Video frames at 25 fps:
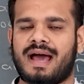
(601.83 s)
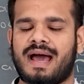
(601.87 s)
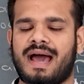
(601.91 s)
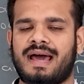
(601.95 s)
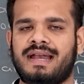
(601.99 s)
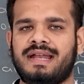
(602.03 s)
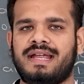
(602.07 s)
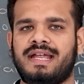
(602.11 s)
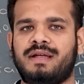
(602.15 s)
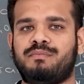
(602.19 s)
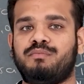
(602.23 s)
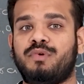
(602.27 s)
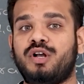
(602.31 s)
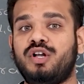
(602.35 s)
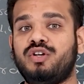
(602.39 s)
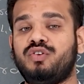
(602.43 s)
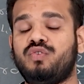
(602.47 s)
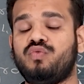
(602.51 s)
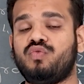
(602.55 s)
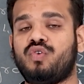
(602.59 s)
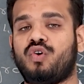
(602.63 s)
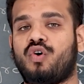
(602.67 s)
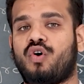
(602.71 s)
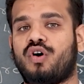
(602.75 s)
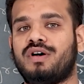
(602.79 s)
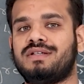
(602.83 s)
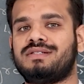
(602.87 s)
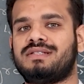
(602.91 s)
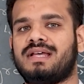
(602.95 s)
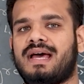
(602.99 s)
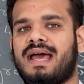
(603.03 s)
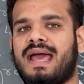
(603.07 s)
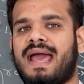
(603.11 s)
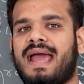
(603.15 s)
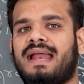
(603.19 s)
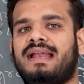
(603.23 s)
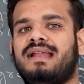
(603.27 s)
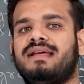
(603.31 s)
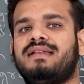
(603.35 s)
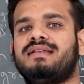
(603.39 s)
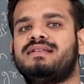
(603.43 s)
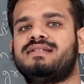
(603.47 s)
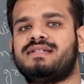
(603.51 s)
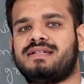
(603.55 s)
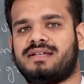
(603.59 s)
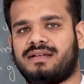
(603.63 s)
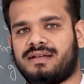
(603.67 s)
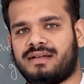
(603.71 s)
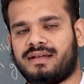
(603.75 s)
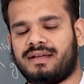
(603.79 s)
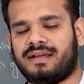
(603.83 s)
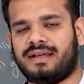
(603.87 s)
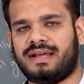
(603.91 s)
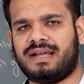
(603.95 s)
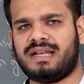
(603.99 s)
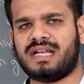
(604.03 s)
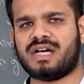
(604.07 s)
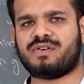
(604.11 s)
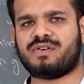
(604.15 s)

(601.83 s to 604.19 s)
are able to cause allergy in